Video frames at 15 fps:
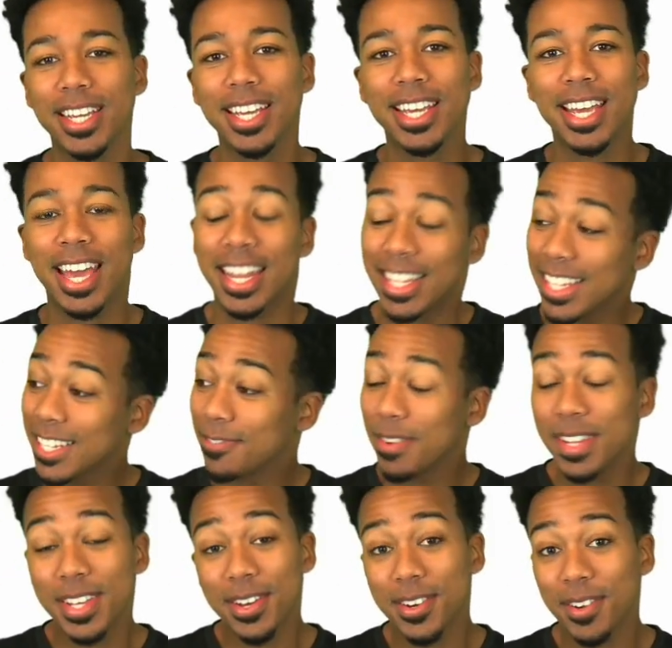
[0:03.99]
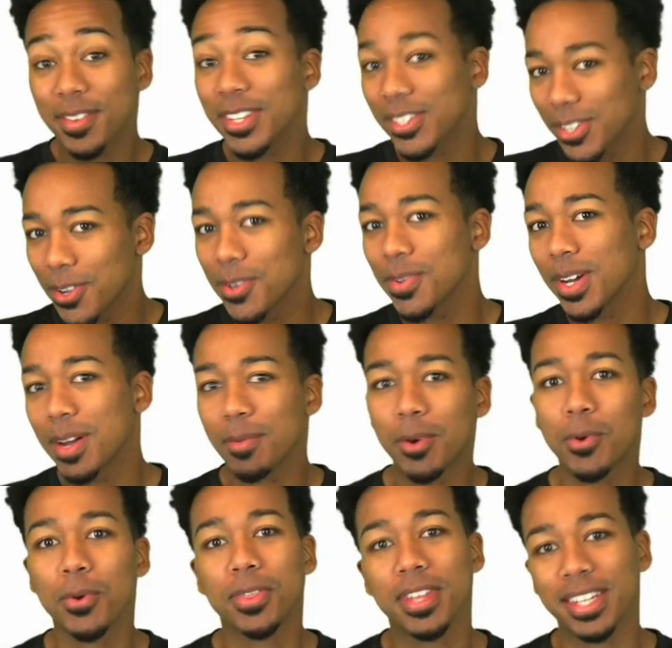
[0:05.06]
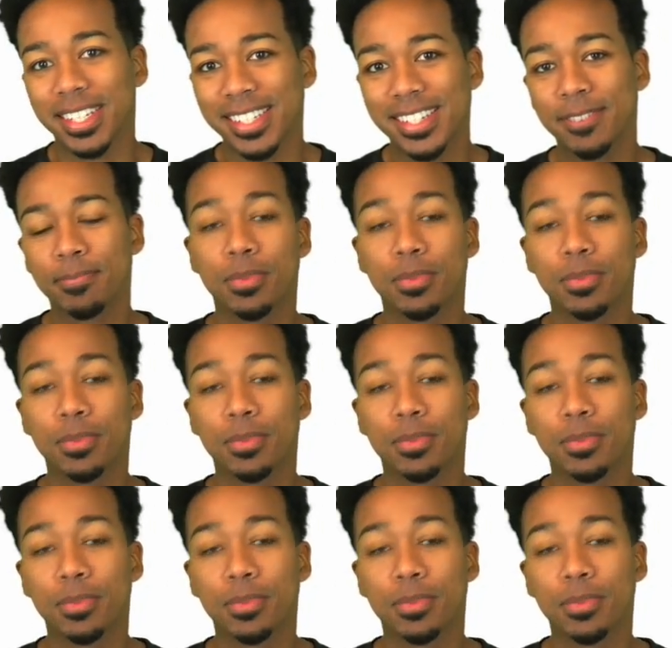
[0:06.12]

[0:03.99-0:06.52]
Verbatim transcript: And in this video, I'm gonna show you a couple cool things.